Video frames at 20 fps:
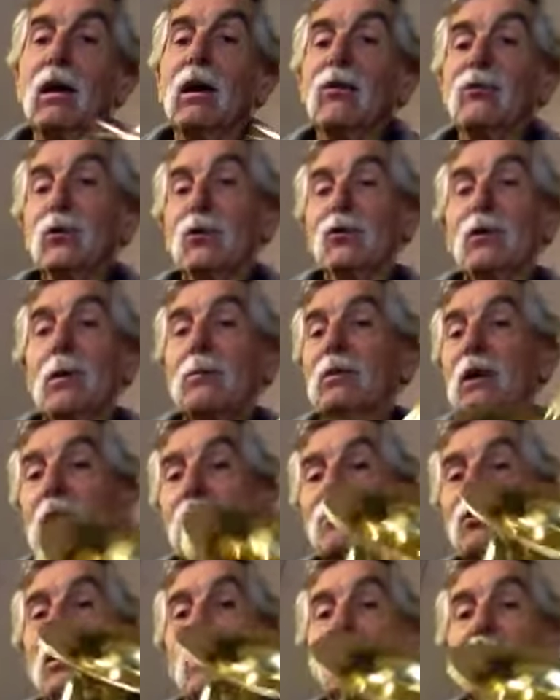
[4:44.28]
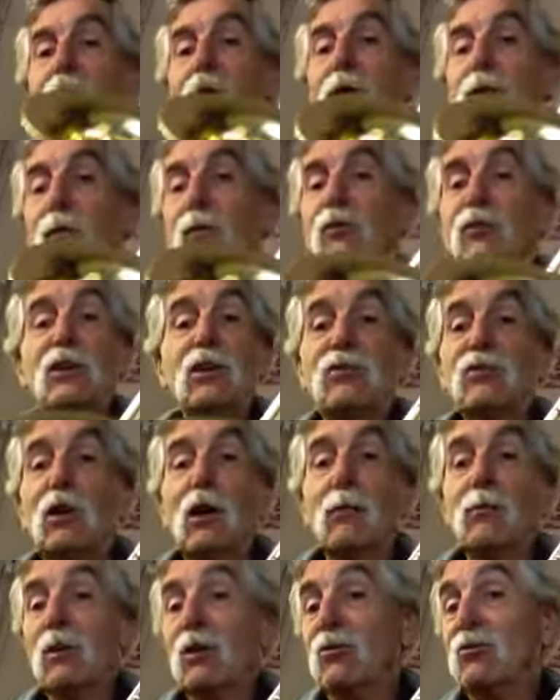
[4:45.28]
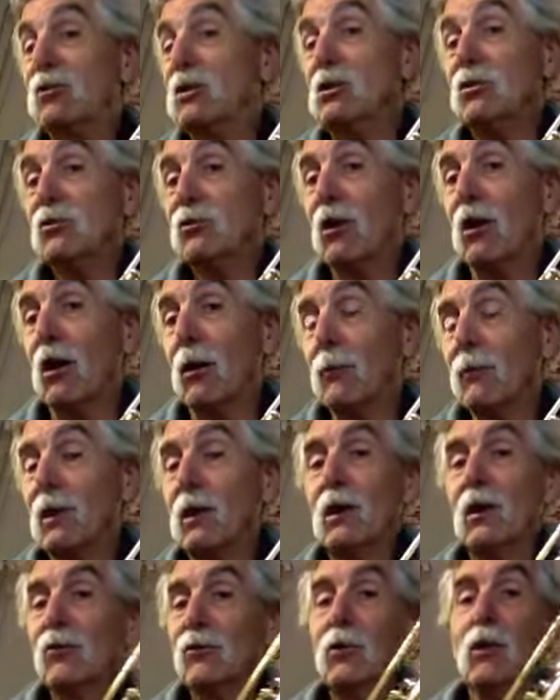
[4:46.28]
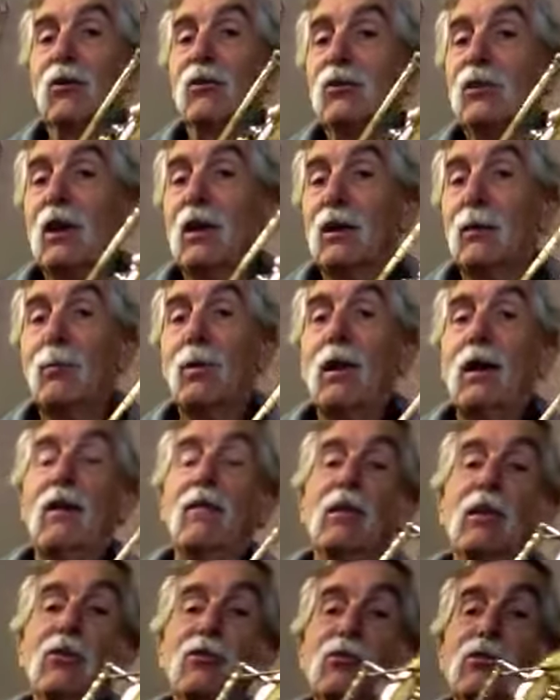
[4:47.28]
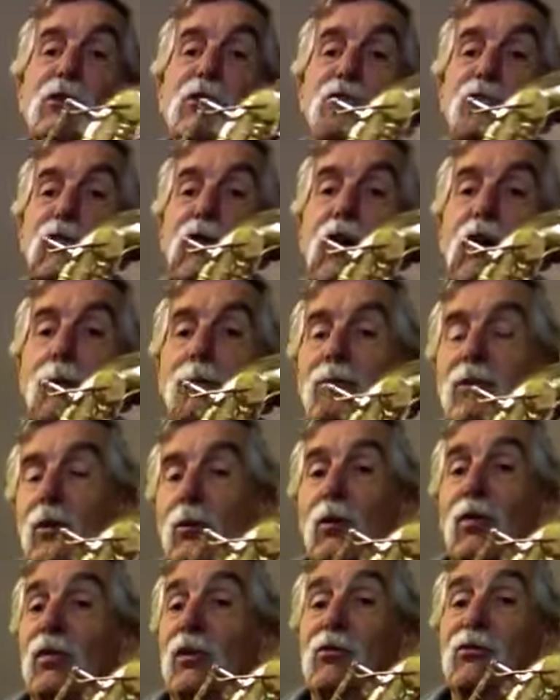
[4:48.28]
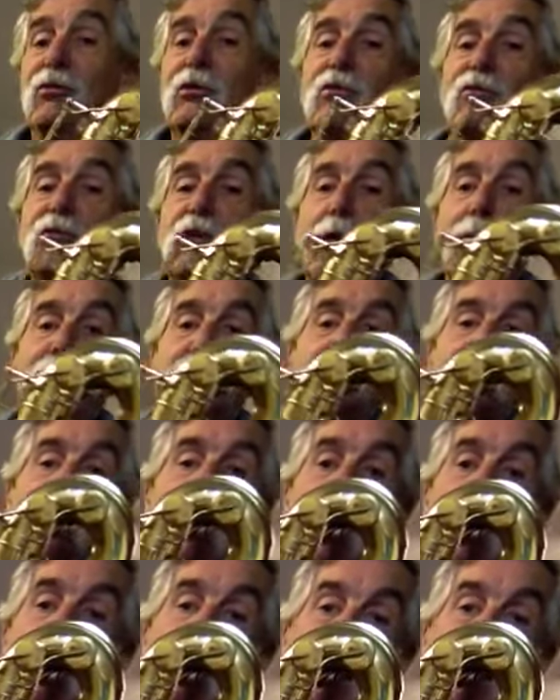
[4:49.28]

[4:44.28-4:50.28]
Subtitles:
So sometimes you have to go from C sharp to G sharp. So instead of playing the G sharp with the G sharp key,